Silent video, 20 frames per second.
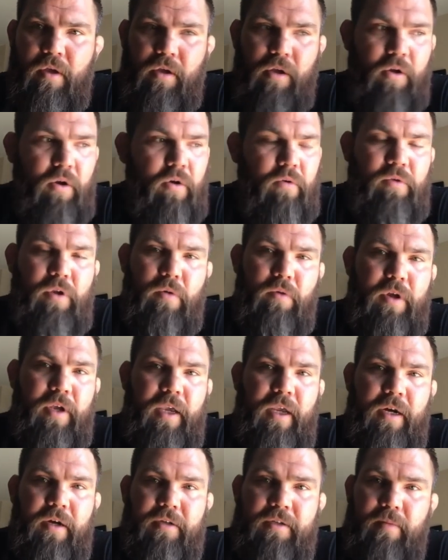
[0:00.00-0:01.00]
No one
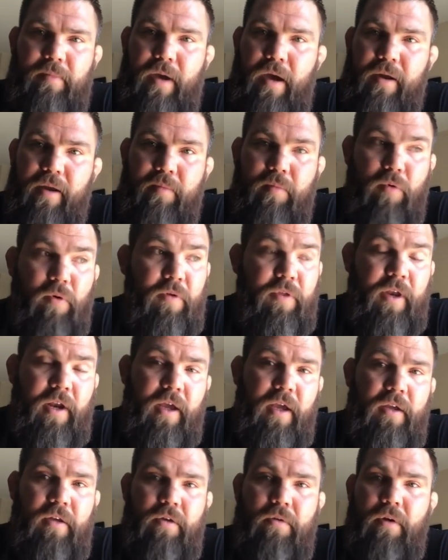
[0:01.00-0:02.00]
cares about him more than
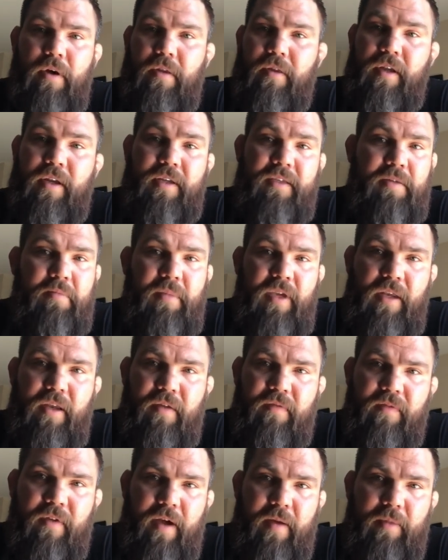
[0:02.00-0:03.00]
I do, other than his
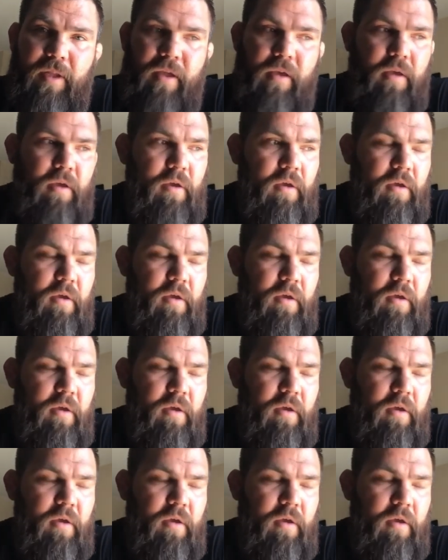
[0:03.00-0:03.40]
immediate family.